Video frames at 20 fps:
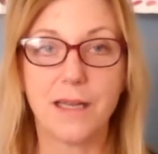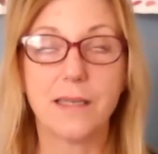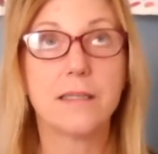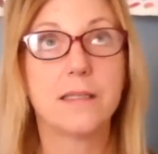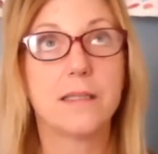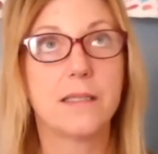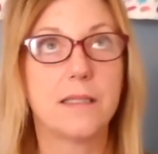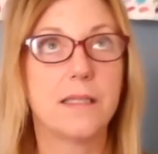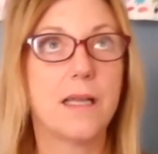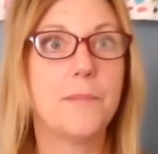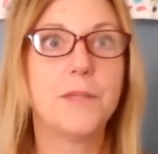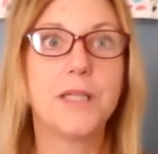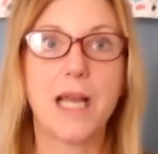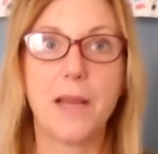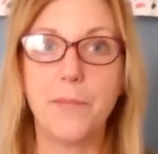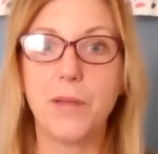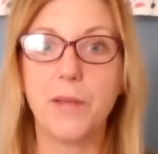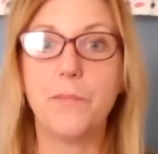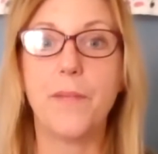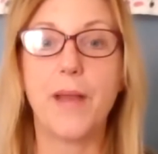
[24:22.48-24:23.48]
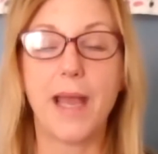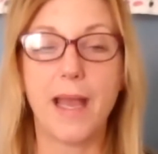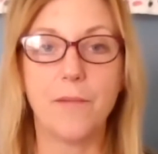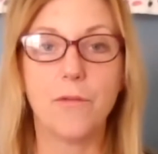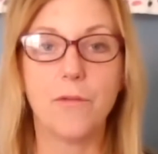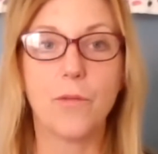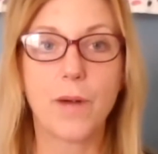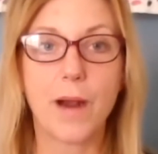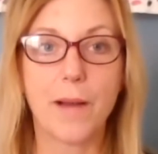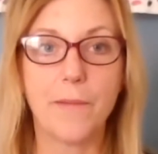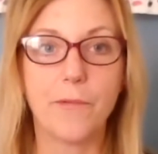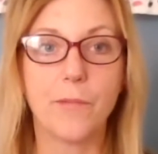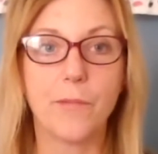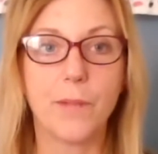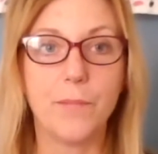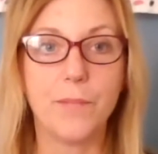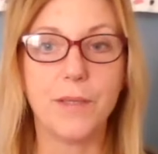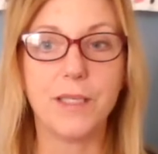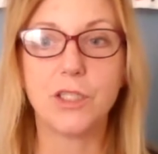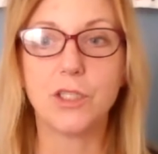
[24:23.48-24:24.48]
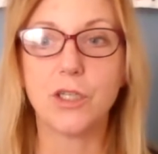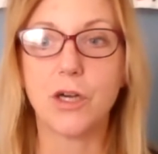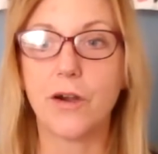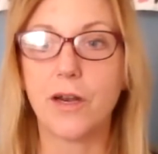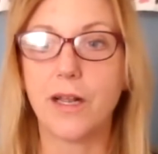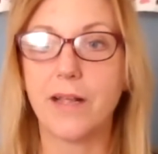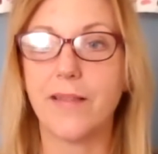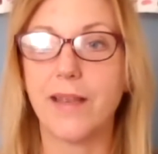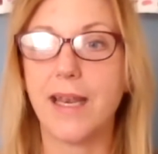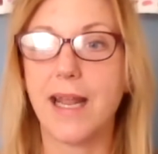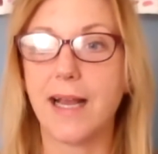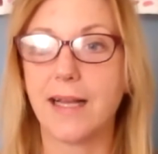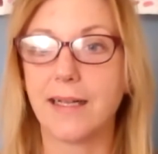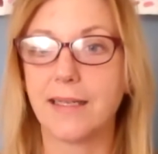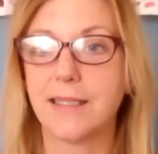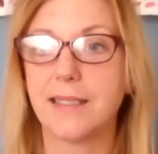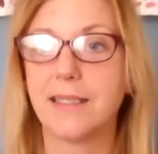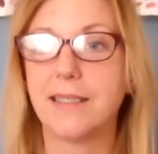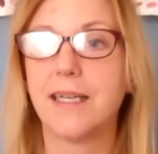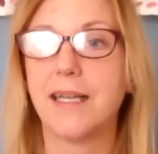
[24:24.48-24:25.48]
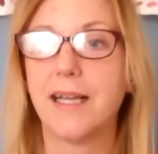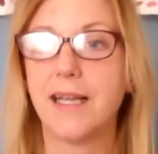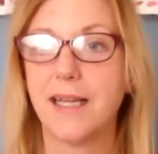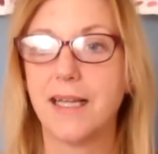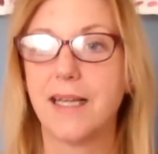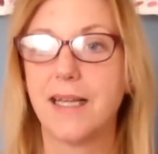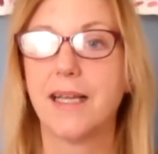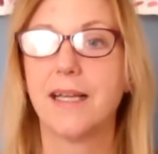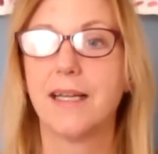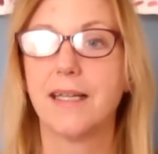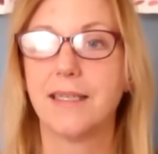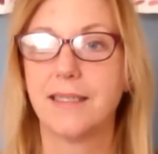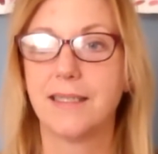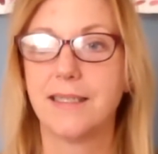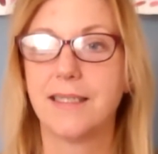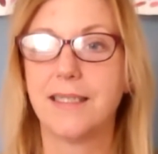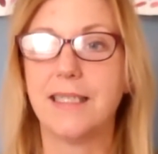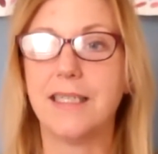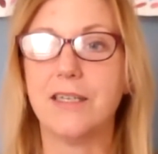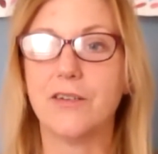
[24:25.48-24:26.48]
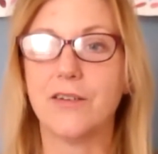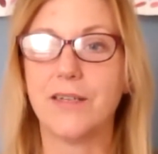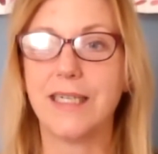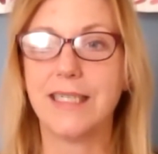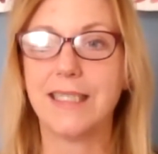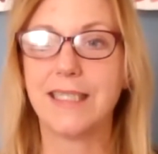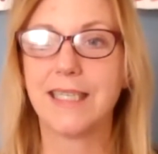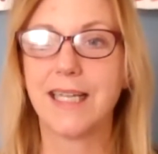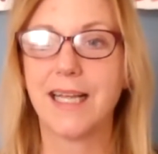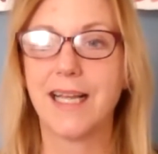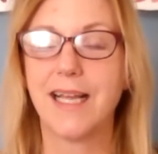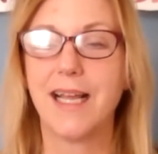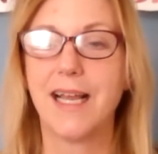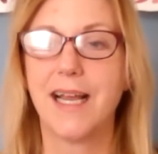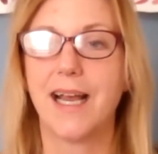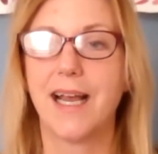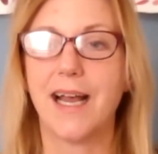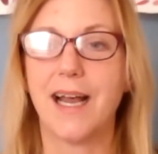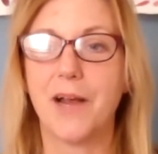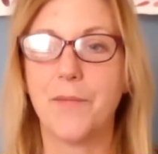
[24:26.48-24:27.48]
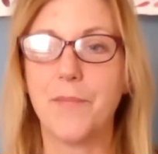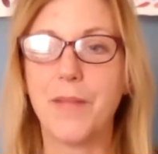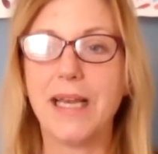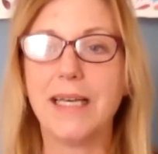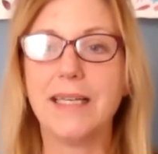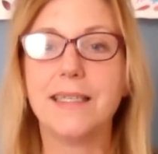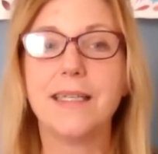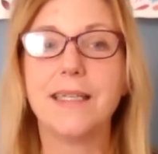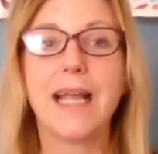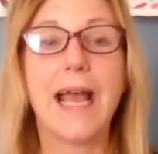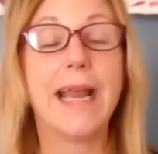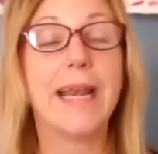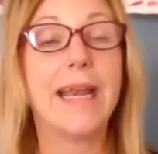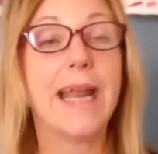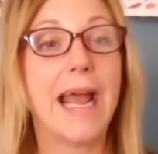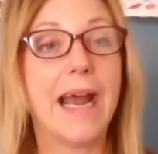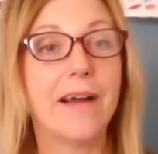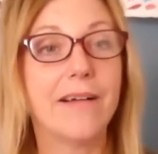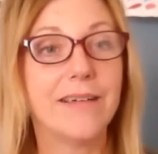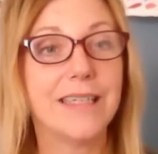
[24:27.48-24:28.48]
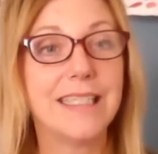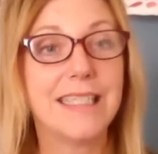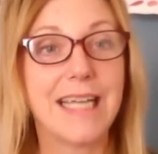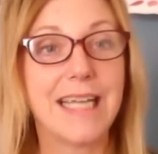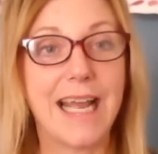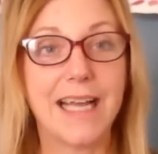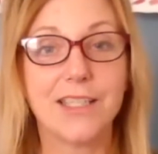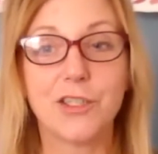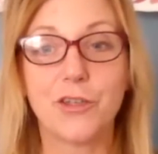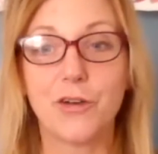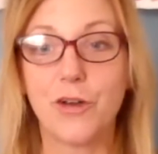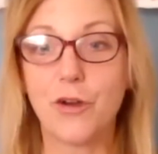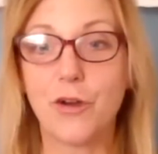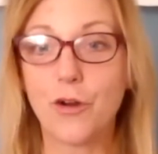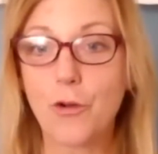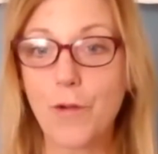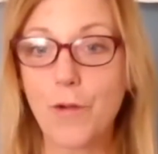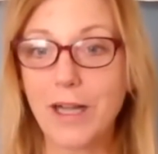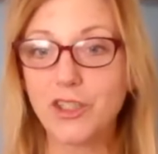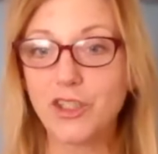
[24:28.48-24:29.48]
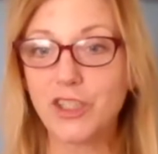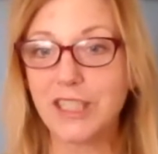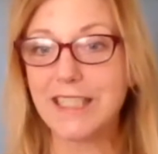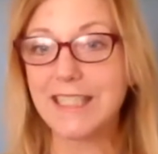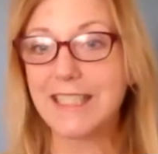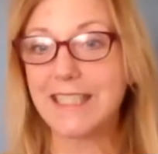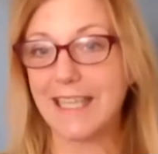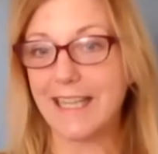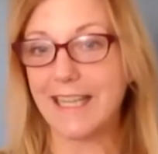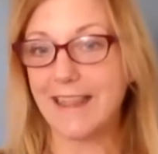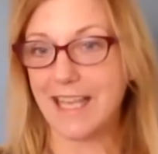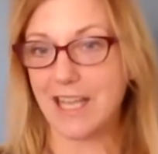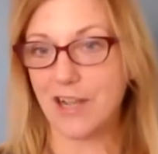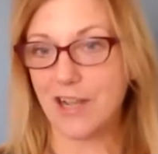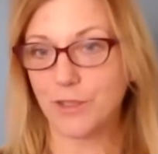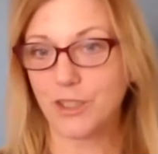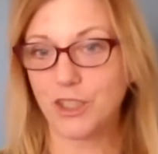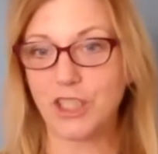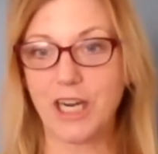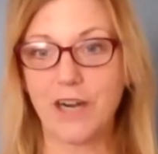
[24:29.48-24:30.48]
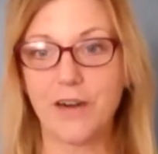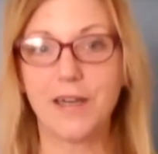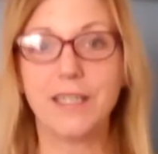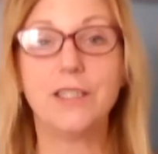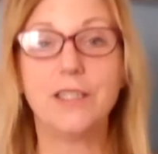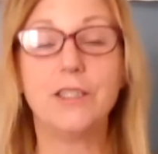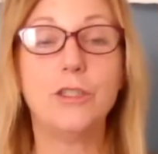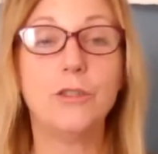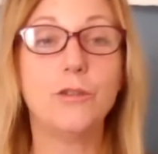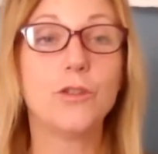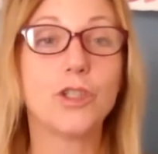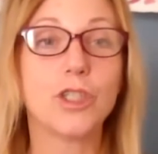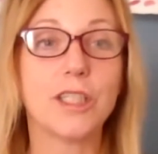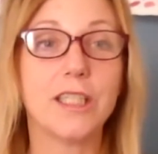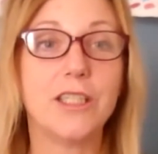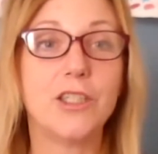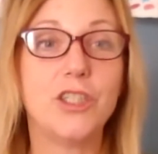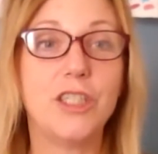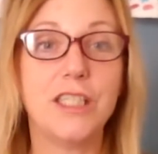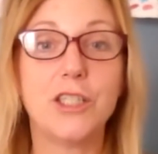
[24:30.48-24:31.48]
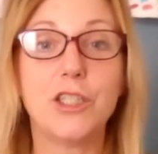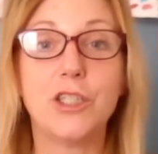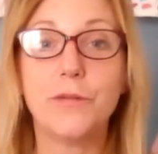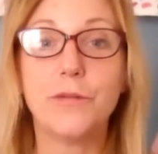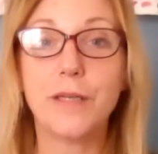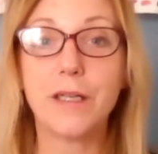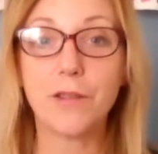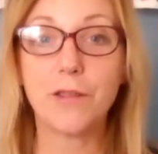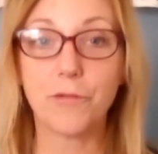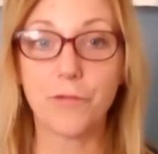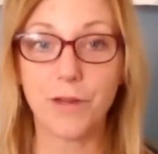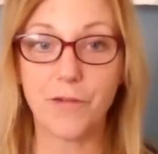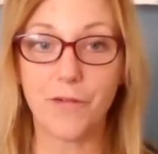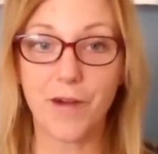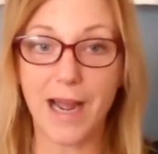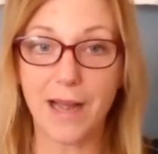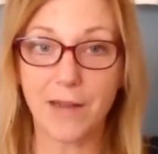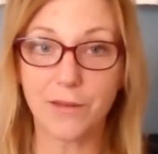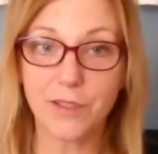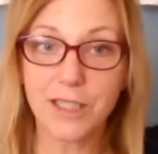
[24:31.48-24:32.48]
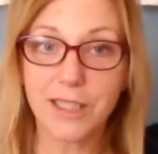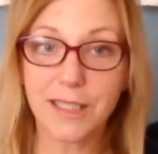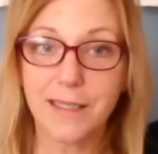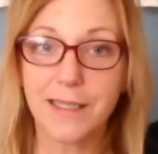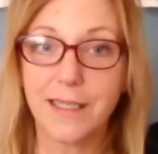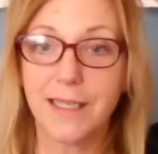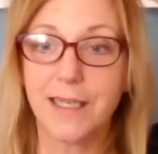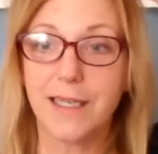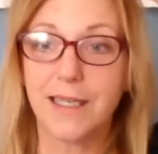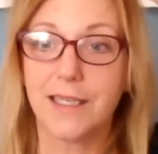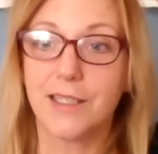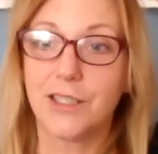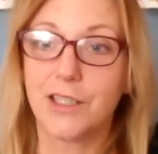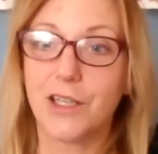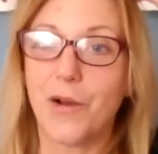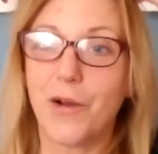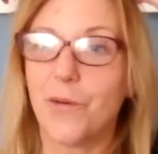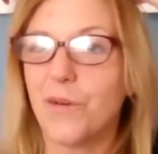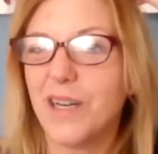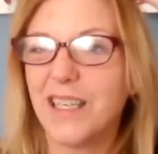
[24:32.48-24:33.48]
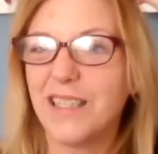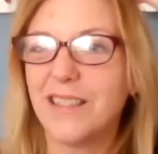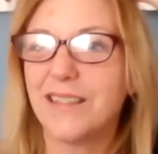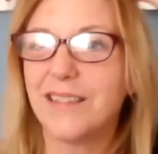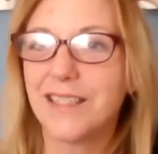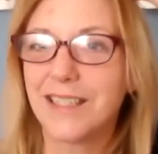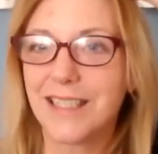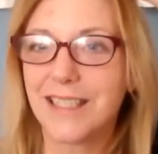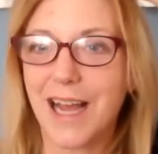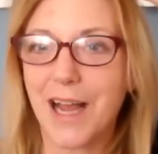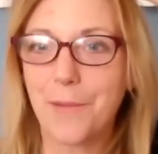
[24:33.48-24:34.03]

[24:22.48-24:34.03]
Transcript: sometime in May, we'll probably be starting the next series. And Erin, to answer your question, Cynthia was sharing, usually she's doing 3 rounds. So it's,